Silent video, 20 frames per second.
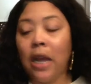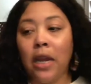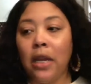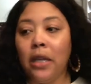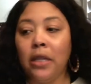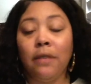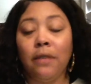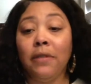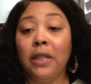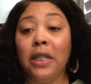or
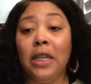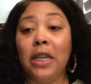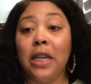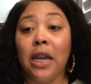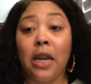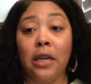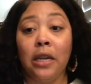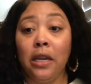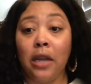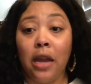
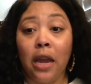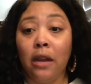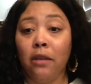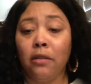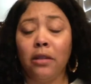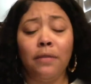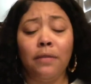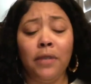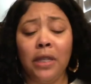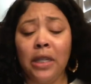
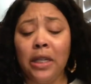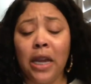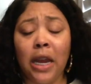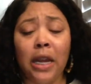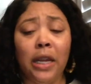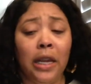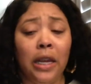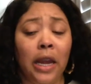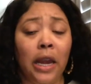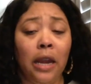
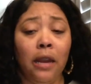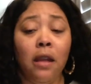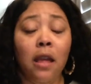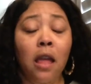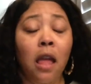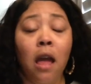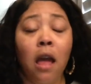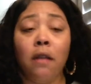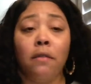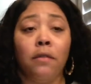$17.98,
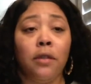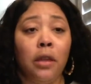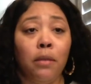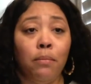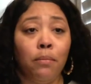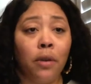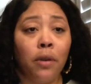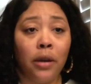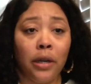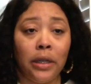however they
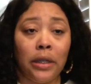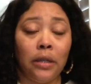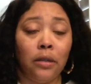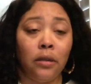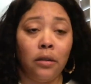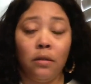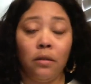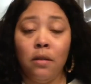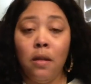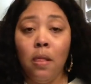price
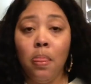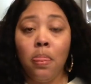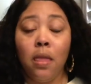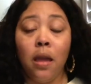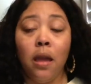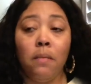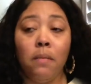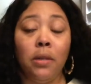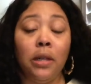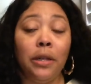their
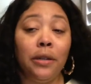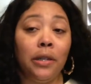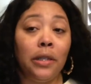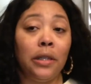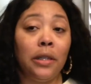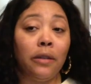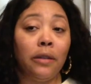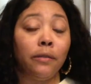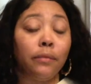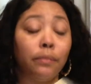clearance
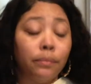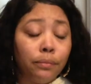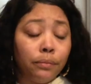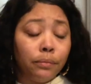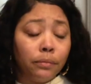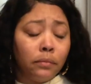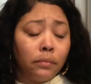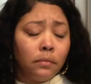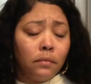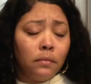stuff,
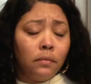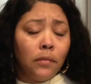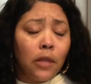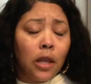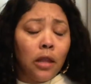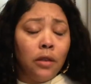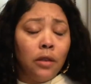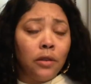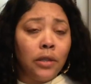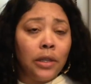
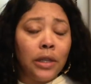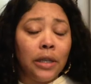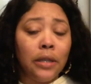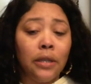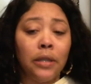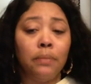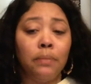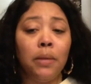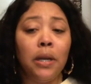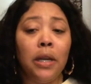their
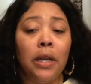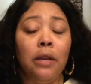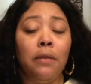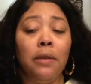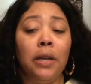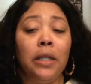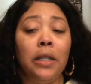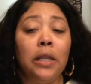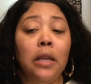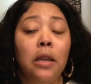cents. But
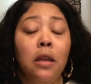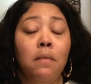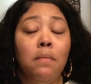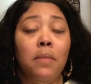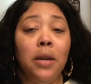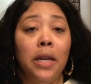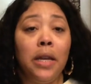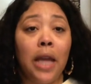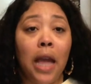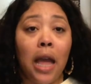anyways,
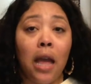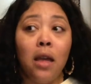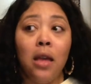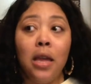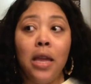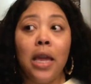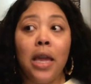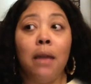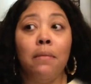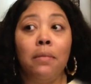but yeah,
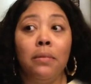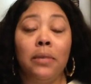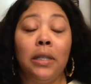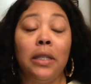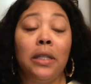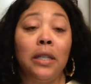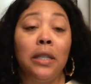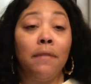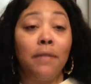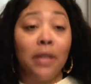came up to
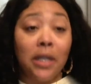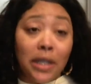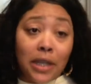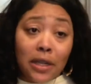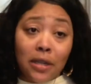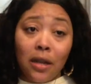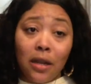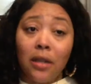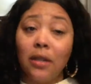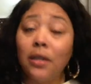
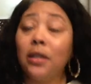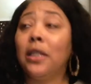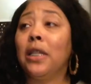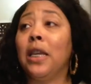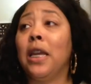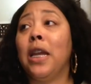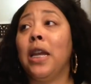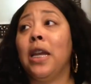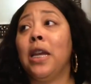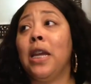
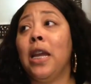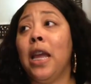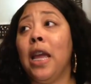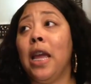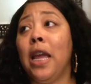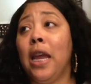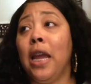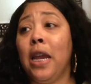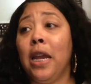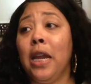
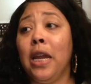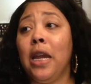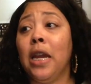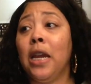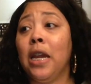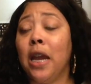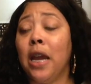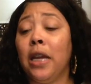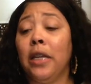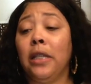
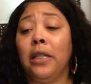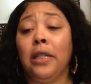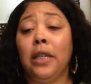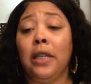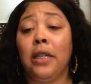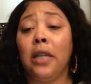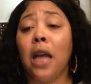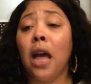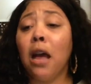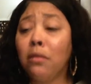$17.89.
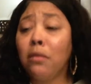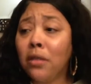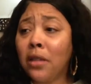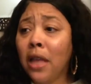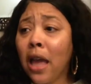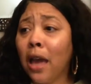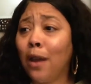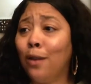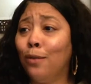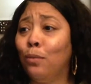I was
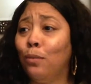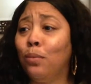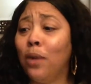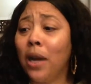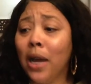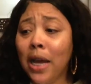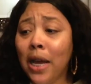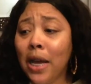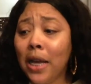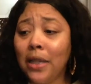like,
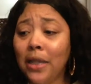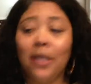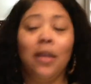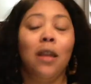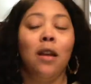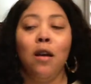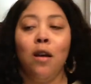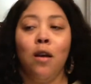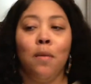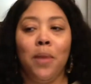what?
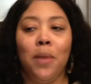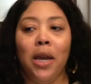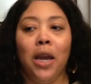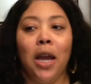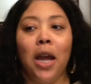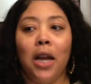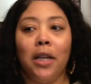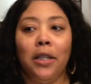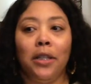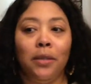Oh my
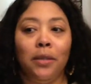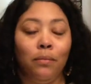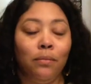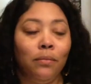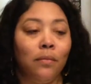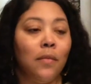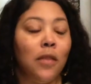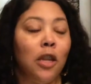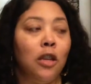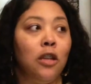gosh.
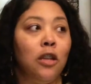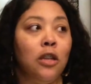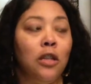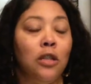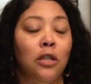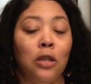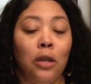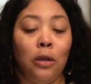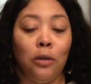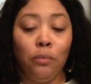
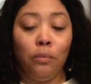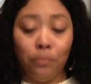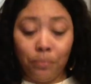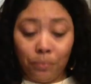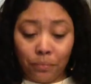So